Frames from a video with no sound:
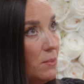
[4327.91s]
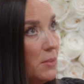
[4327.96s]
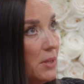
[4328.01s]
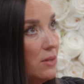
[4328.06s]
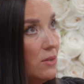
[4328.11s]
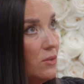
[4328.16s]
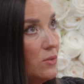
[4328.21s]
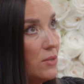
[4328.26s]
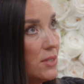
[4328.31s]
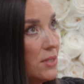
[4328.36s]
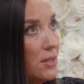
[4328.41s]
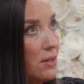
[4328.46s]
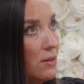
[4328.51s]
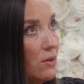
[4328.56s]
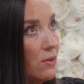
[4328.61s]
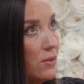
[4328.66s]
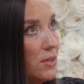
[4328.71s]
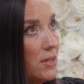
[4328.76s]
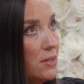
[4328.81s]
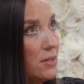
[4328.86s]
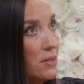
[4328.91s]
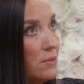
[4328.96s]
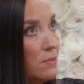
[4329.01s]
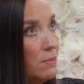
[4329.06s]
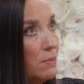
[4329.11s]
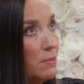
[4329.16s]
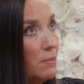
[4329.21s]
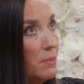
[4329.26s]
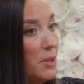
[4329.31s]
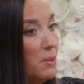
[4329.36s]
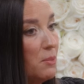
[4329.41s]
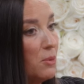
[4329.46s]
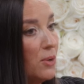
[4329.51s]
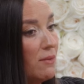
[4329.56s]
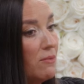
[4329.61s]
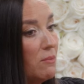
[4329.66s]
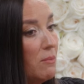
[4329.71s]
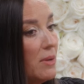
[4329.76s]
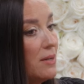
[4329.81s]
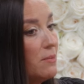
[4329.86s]
mean you see all these people
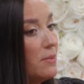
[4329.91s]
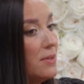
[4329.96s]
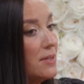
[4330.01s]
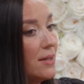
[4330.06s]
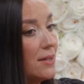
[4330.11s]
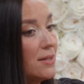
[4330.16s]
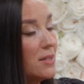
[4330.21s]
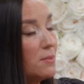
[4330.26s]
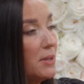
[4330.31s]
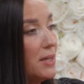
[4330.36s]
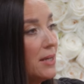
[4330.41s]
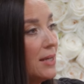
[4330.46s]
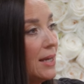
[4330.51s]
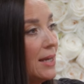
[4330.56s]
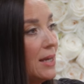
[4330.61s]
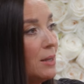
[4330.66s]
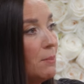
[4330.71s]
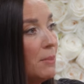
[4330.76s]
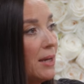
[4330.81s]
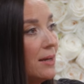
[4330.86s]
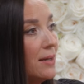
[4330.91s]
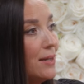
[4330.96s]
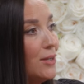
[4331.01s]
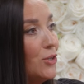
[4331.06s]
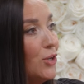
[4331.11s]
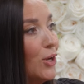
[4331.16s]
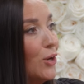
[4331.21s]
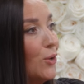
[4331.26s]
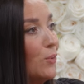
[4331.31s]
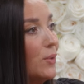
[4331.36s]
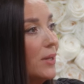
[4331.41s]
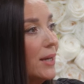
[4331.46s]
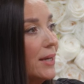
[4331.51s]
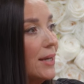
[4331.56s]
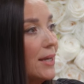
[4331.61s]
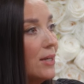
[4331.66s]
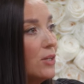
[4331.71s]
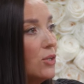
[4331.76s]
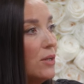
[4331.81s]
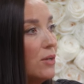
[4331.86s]
having babies, not spending any money, you know, like,
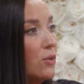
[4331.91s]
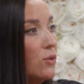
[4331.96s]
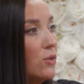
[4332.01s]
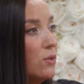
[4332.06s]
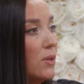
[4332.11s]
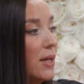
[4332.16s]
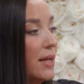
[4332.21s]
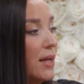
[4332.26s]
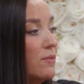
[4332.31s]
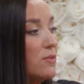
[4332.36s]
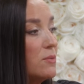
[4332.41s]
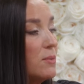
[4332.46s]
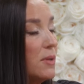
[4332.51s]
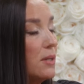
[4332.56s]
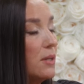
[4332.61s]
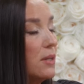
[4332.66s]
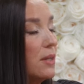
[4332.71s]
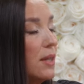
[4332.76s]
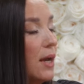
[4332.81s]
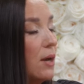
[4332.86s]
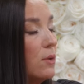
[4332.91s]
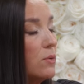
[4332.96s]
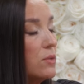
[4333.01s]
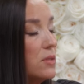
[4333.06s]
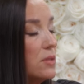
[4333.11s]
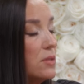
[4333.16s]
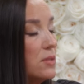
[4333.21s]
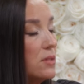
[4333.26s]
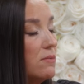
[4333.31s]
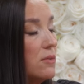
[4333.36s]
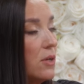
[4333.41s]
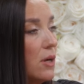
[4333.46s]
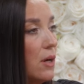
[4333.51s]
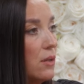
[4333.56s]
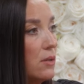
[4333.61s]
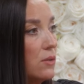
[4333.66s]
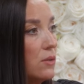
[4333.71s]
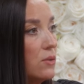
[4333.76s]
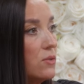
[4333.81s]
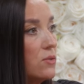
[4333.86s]
mm-hmm. and you hear you're like, I've spent thousands of
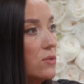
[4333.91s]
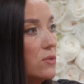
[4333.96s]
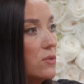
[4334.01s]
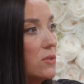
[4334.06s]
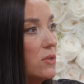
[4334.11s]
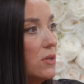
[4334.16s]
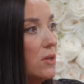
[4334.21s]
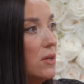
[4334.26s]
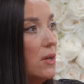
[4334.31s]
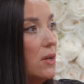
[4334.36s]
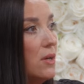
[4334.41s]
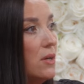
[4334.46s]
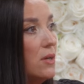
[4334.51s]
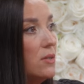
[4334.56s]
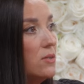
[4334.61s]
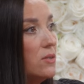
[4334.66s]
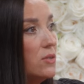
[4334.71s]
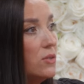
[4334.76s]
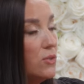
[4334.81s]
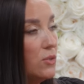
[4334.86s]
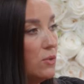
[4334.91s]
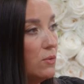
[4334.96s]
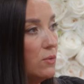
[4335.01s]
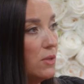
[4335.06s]
dollars yeah. to do